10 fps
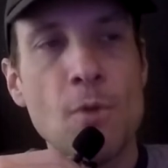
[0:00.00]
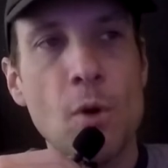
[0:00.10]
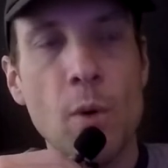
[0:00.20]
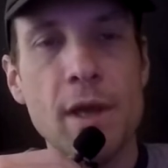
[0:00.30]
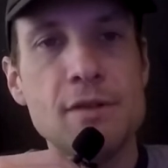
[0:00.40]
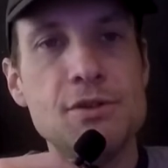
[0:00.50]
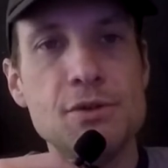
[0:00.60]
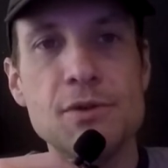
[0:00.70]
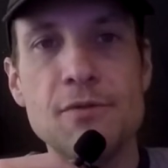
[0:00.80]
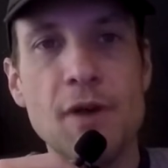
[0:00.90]
a way
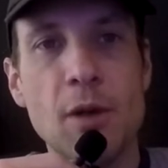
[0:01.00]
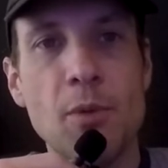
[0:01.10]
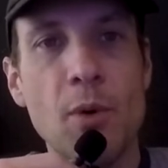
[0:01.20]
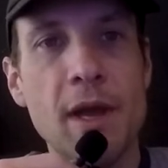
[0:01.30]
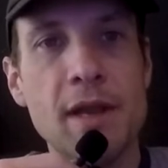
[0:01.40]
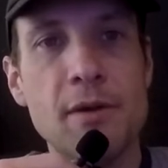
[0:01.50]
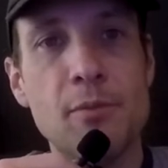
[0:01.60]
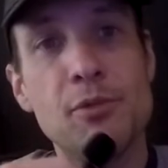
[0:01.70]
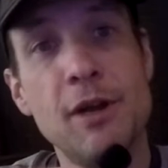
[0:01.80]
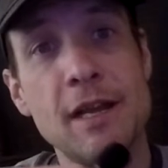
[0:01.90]
to
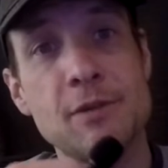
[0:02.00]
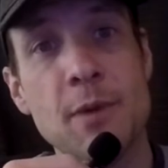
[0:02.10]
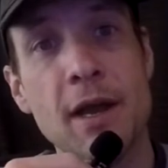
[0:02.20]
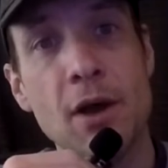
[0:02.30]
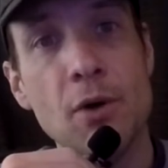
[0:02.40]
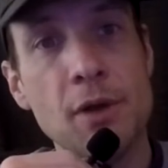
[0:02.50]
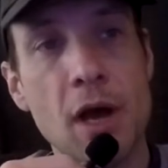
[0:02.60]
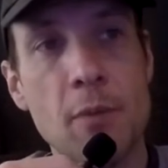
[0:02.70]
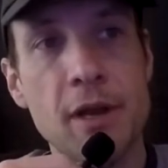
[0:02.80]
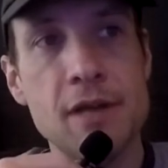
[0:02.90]
predict my own
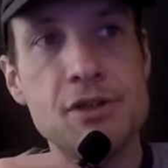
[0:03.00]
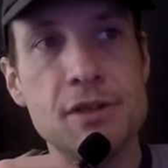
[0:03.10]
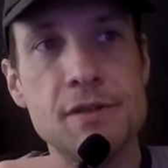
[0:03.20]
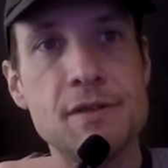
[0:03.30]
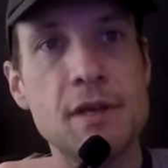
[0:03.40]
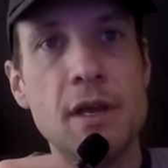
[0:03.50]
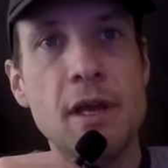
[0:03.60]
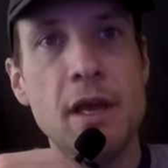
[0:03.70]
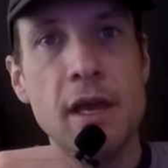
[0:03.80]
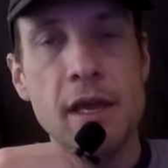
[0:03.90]
combinations
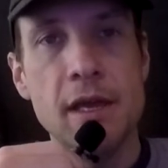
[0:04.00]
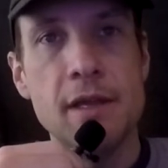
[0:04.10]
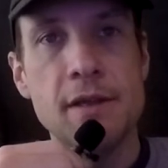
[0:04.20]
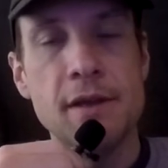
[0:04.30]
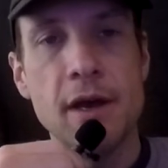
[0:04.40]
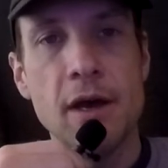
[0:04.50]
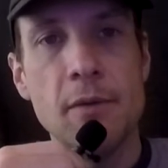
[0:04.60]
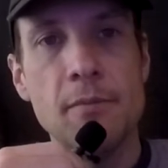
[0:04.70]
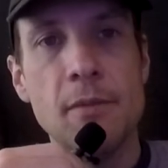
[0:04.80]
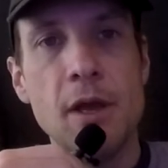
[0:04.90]

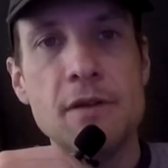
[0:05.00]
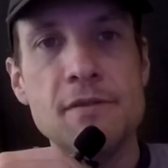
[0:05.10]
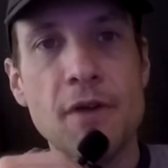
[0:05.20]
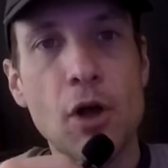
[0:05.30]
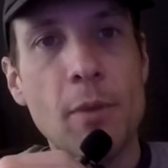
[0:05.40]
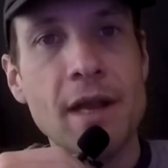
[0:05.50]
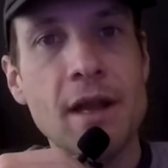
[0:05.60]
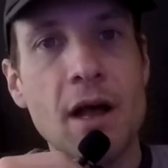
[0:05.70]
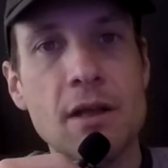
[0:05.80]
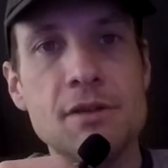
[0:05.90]
and develop my
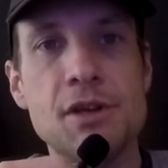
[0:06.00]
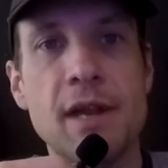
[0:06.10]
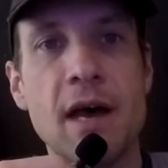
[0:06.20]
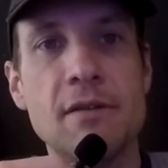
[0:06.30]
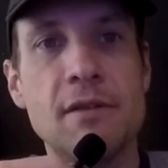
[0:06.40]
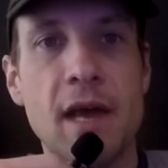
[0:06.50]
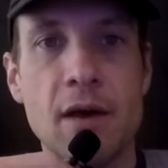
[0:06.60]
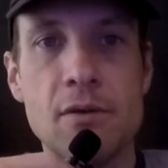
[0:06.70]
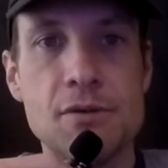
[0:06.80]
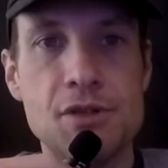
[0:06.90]
knowledge on how those